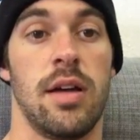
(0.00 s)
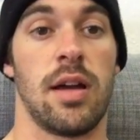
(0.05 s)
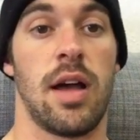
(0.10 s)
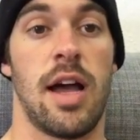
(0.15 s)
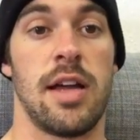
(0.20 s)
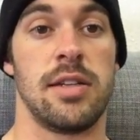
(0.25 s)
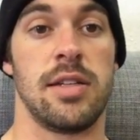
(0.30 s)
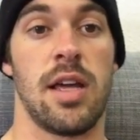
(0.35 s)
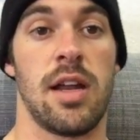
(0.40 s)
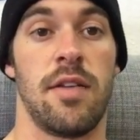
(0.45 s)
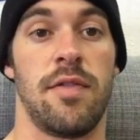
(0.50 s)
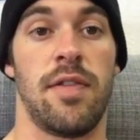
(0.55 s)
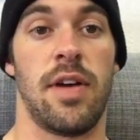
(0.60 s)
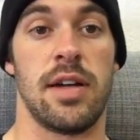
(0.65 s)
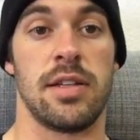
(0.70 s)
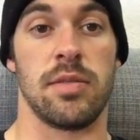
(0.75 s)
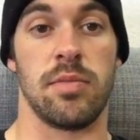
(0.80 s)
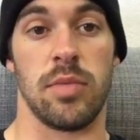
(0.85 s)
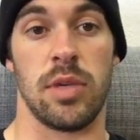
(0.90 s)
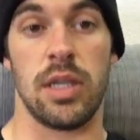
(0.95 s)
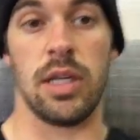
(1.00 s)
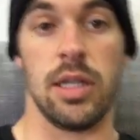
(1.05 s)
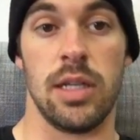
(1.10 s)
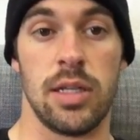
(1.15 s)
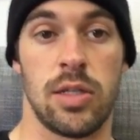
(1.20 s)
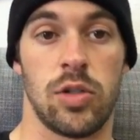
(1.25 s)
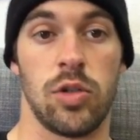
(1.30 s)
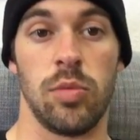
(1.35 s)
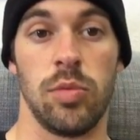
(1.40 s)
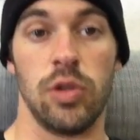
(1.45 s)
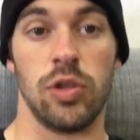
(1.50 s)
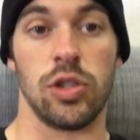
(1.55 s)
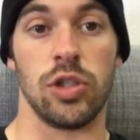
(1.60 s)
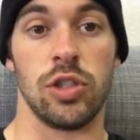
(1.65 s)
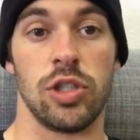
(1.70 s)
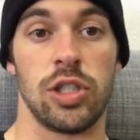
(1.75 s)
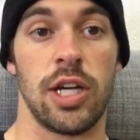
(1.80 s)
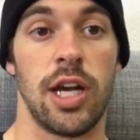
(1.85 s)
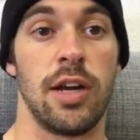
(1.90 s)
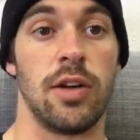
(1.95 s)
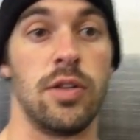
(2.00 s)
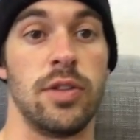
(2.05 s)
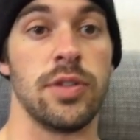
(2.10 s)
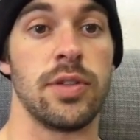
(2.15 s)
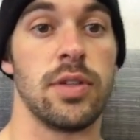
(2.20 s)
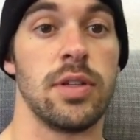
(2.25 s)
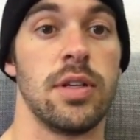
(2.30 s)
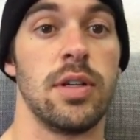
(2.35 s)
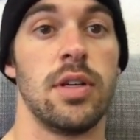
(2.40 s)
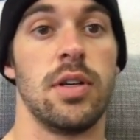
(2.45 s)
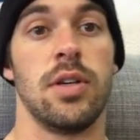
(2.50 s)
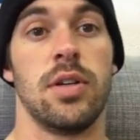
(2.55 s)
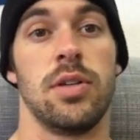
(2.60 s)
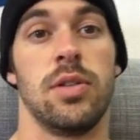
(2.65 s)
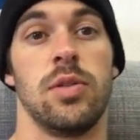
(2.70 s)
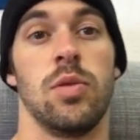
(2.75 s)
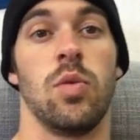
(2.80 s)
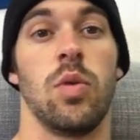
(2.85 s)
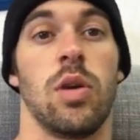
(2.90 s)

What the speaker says: identify some key distribution channels. So